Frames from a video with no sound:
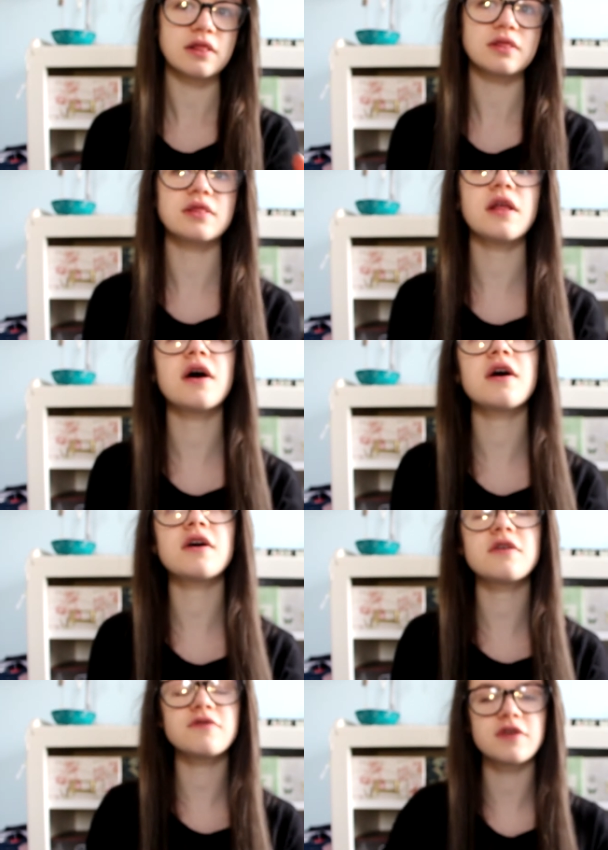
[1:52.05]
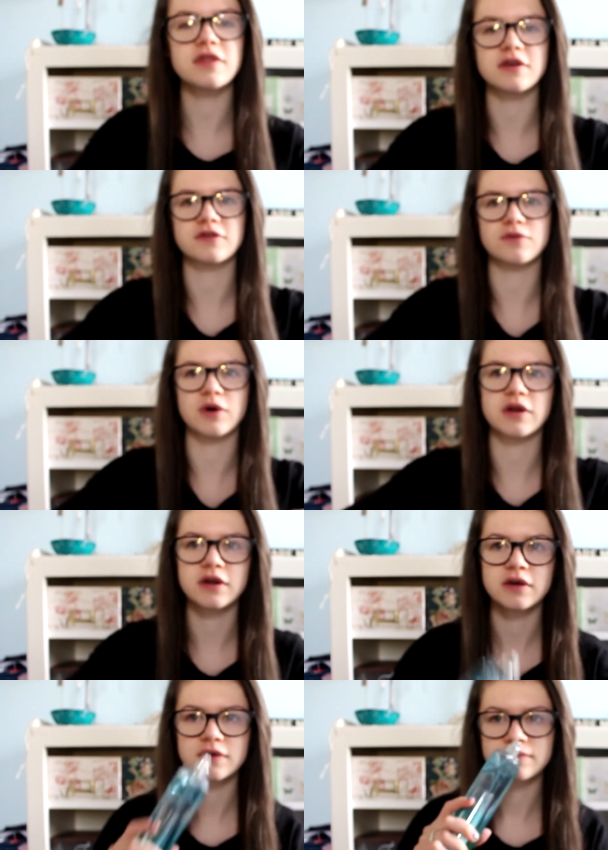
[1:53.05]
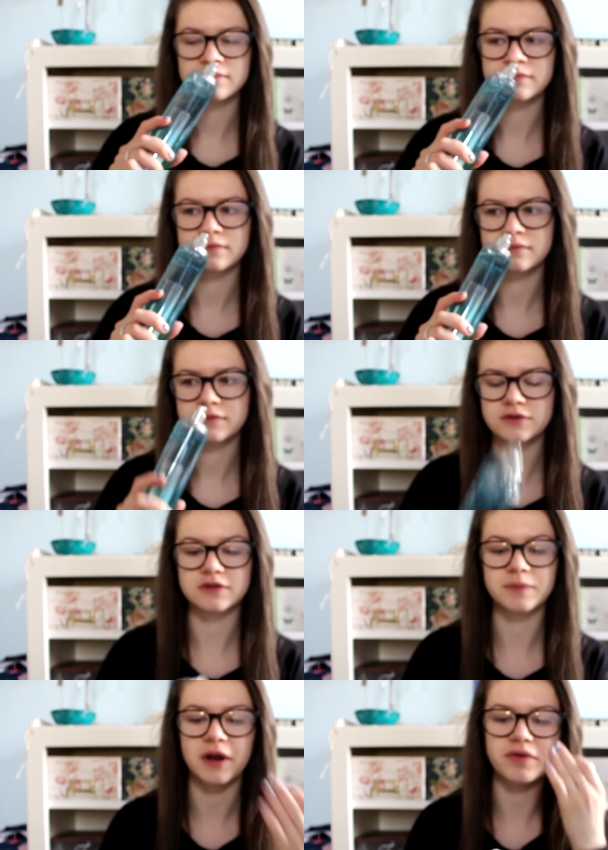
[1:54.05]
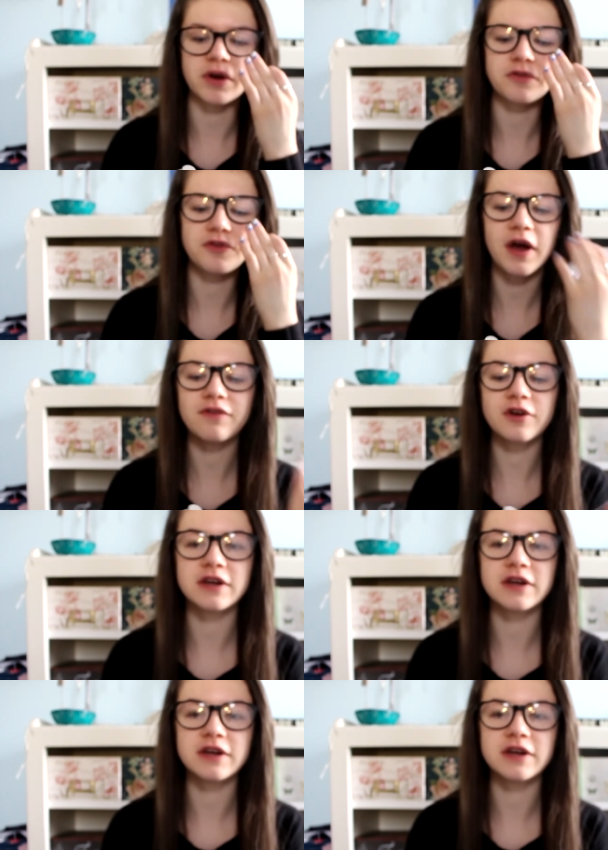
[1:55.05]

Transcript: Love this one. This one's been around forever.